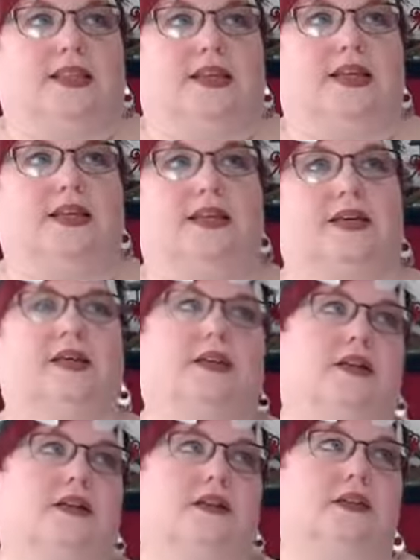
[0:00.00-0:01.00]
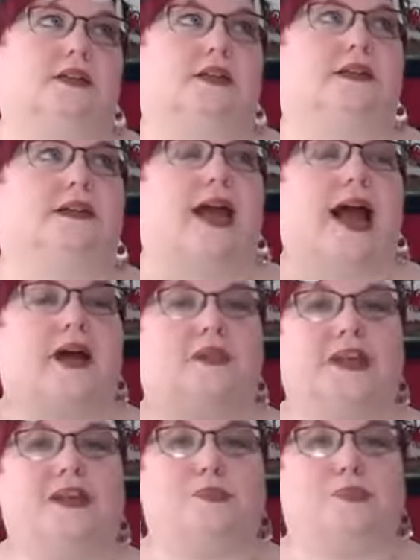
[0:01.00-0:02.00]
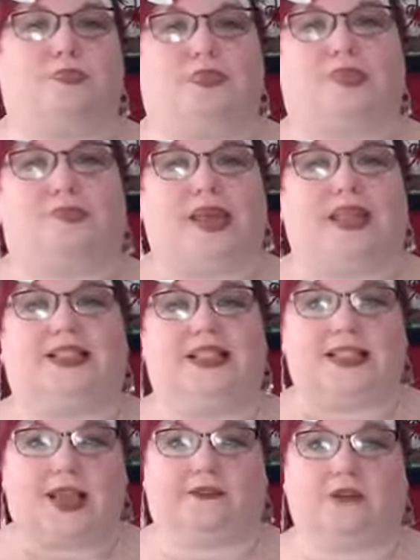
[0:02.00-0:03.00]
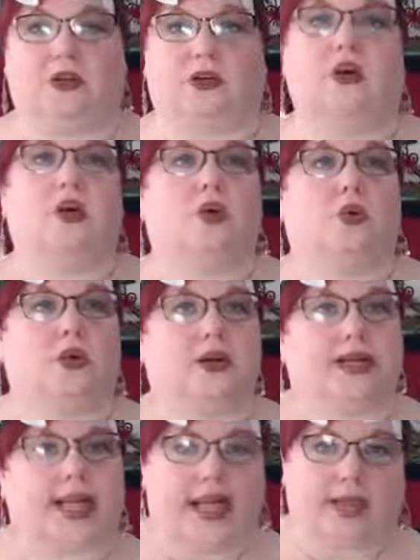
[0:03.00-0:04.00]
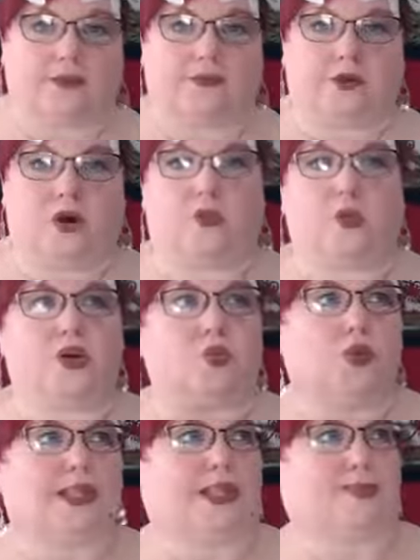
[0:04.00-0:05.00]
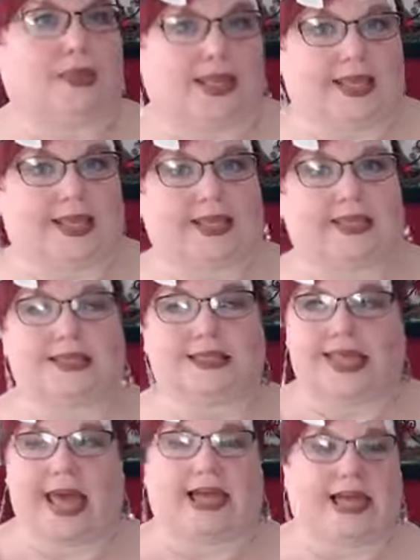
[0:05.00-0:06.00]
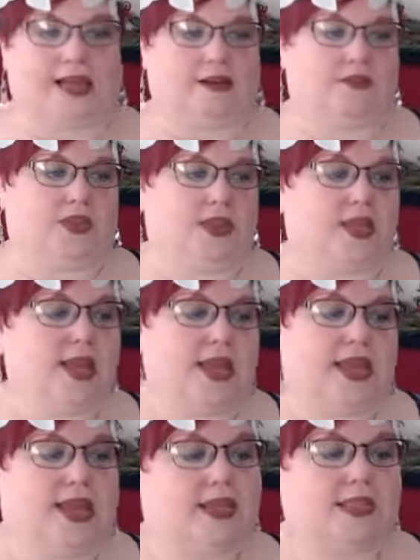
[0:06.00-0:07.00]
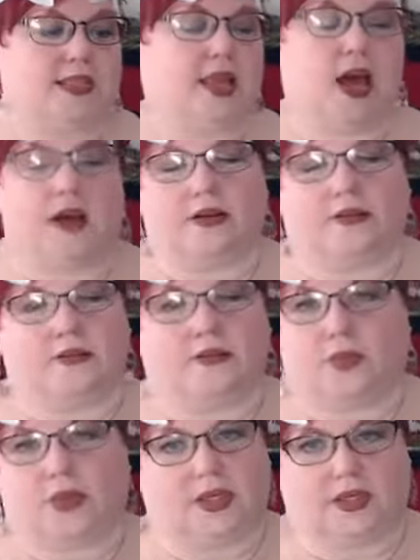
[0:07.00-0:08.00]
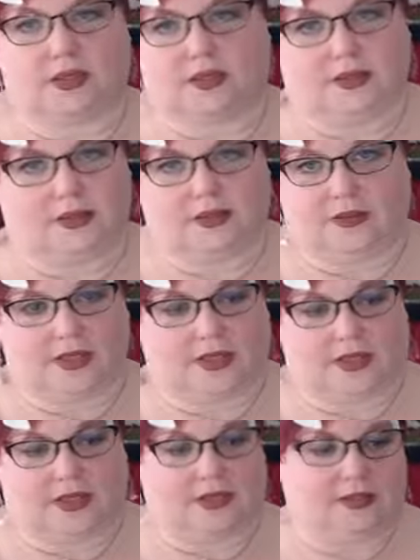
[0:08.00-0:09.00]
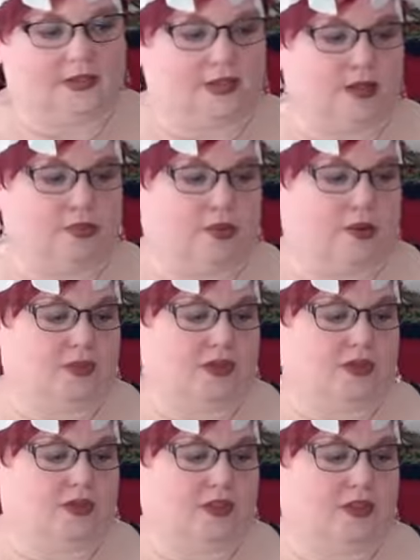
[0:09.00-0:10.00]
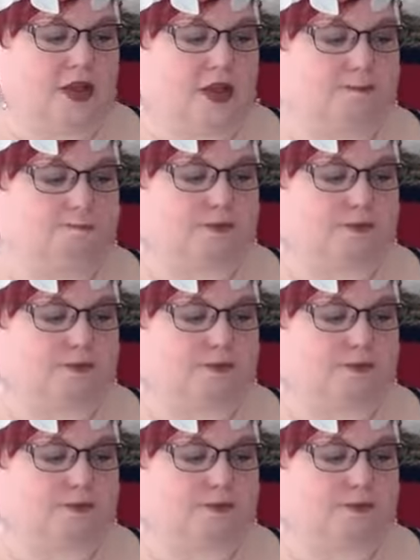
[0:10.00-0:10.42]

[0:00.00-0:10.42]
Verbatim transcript: how they de depict the devil, where it came from, what it really means, that kind of thing. It's not what you think it is. I promise you it's not.